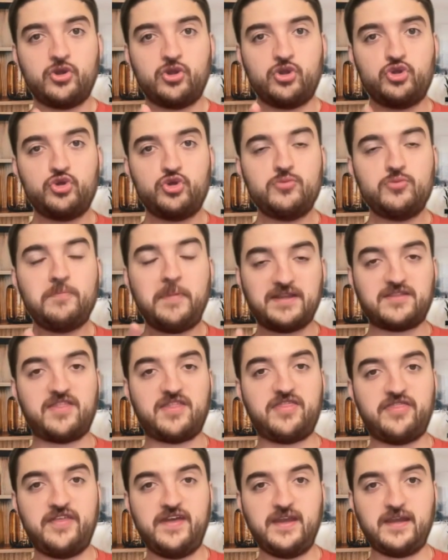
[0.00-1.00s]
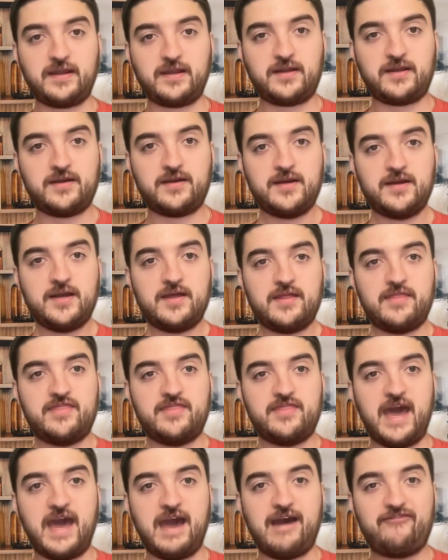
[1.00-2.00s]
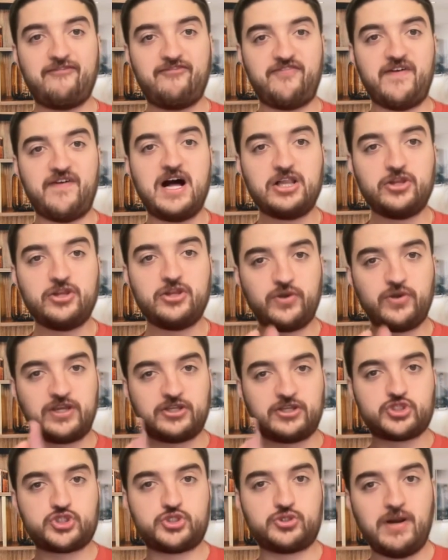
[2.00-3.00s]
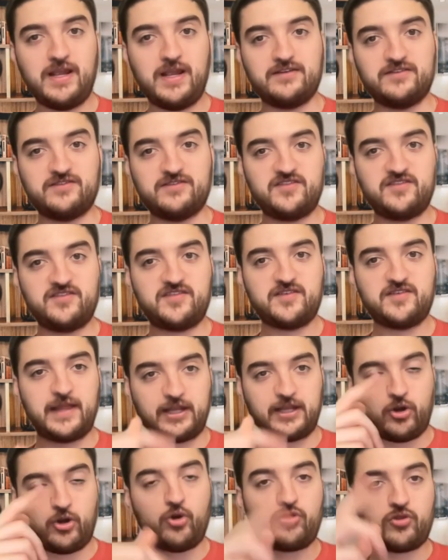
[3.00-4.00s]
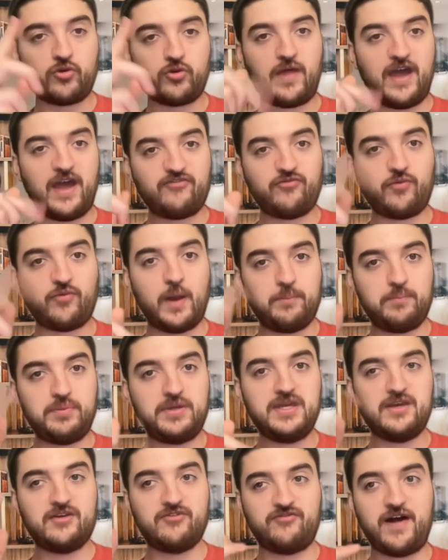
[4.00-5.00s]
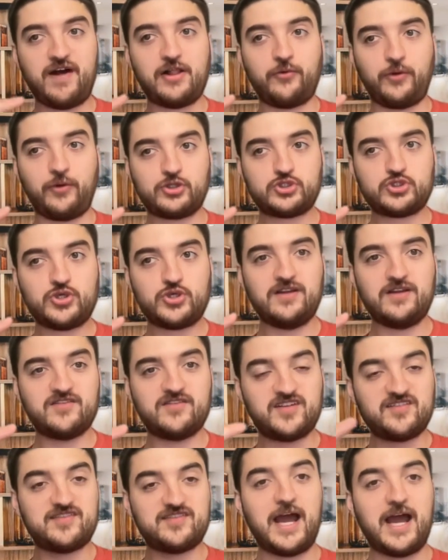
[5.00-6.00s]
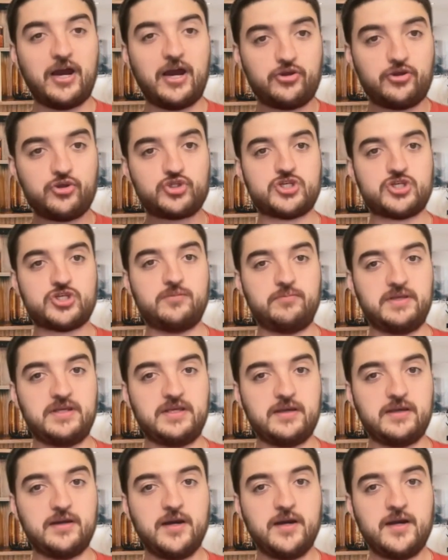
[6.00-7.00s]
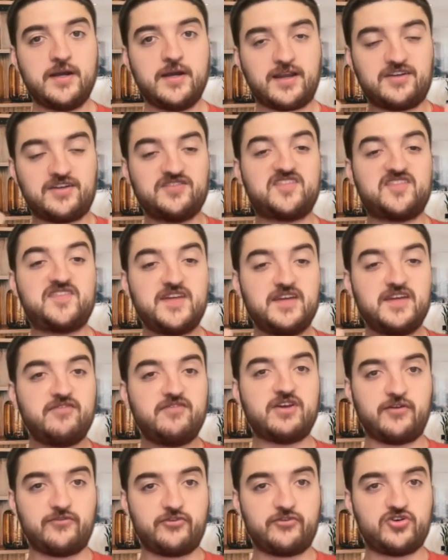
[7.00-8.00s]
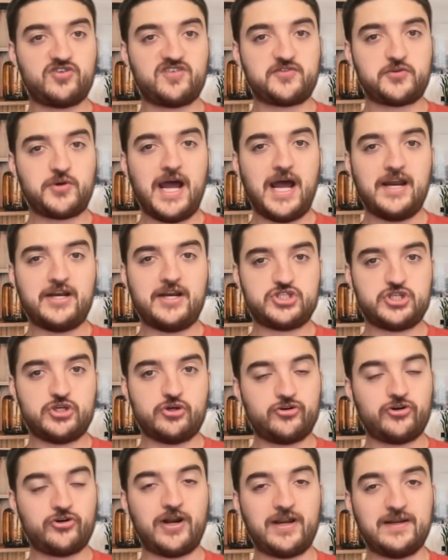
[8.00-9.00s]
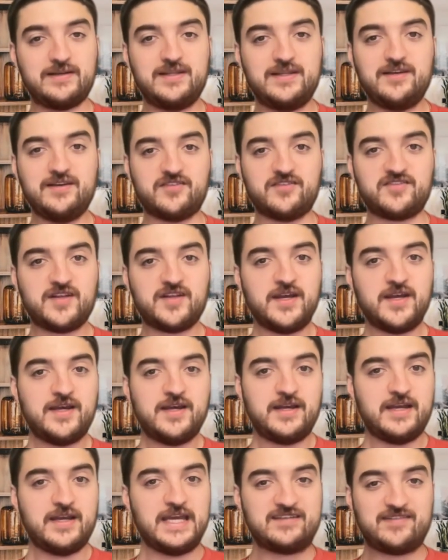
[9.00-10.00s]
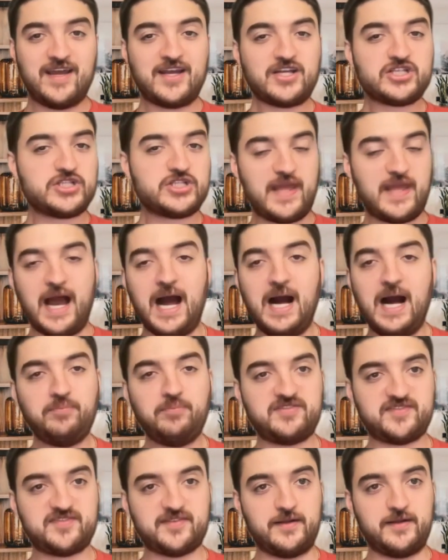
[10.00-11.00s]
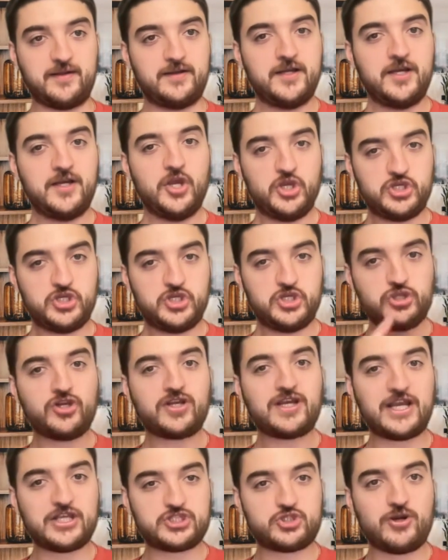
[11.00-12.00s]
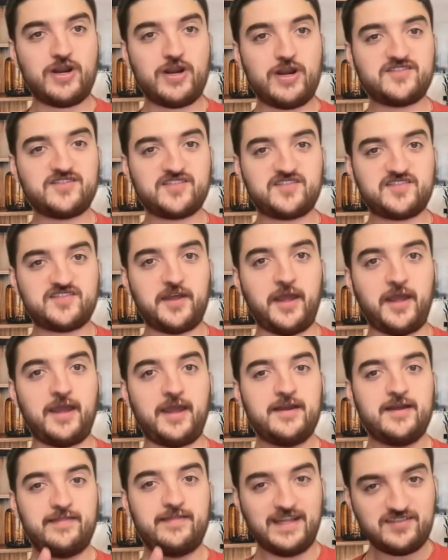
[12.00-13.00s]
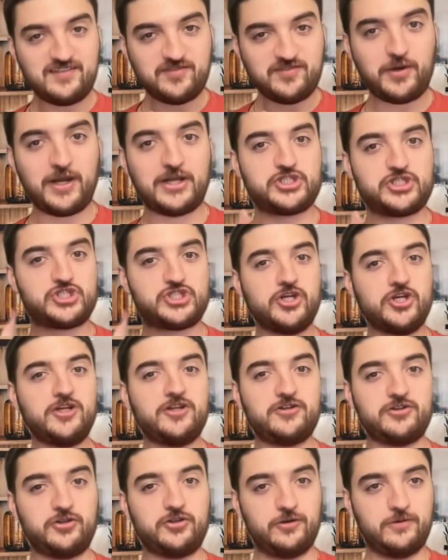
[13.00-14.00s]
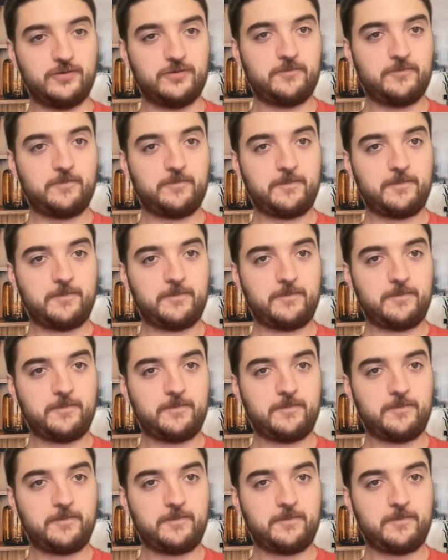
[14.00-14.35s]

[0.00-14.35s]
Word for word: you might think that following trends, like going through the FYP and following trends, is how you should be conceiving of your strategy or your ideas. It's actually the opposite. You should look at trends and say, that's what I shouldn't do.